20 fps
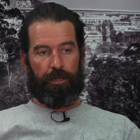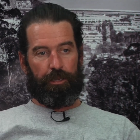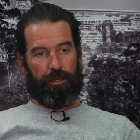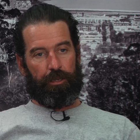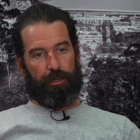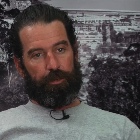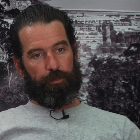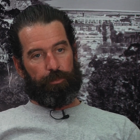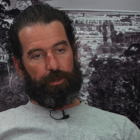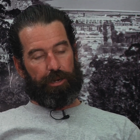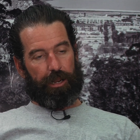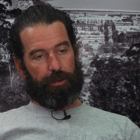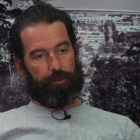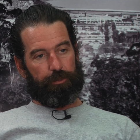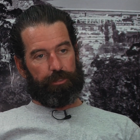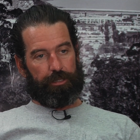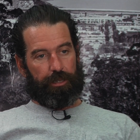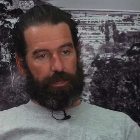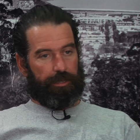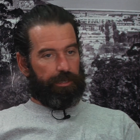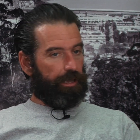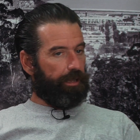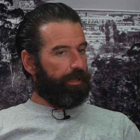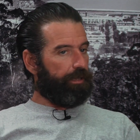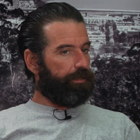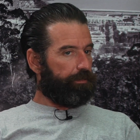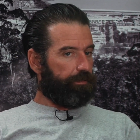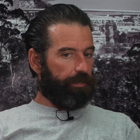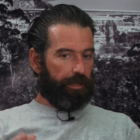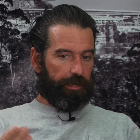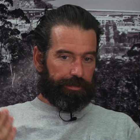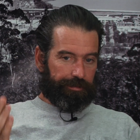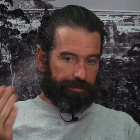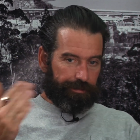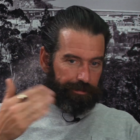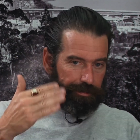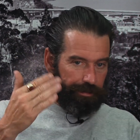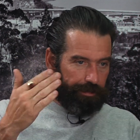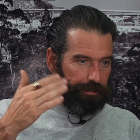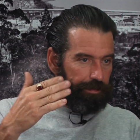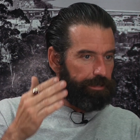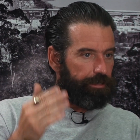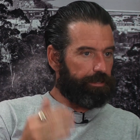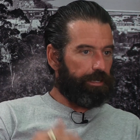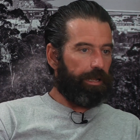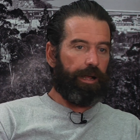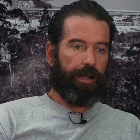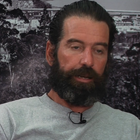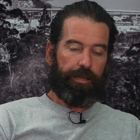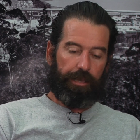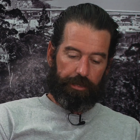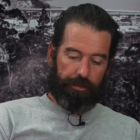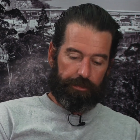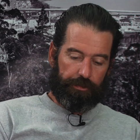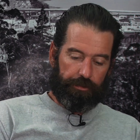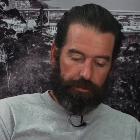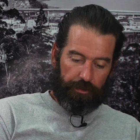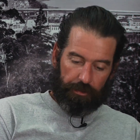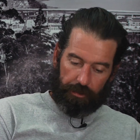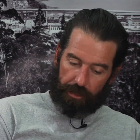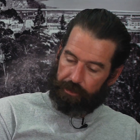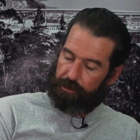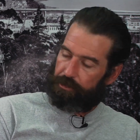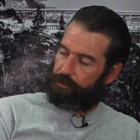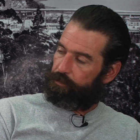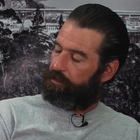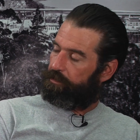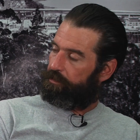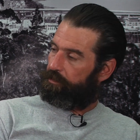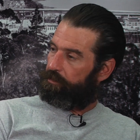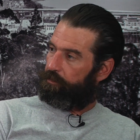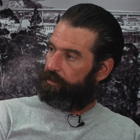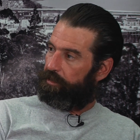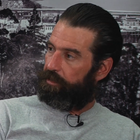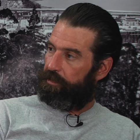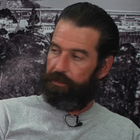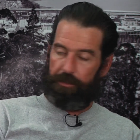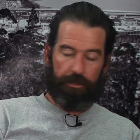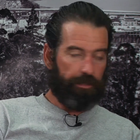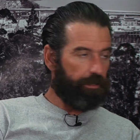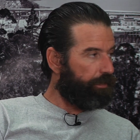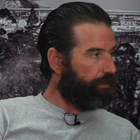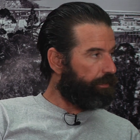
Yeah. But I was like, hey, like, on the side, hey, dude, you like smoking weed?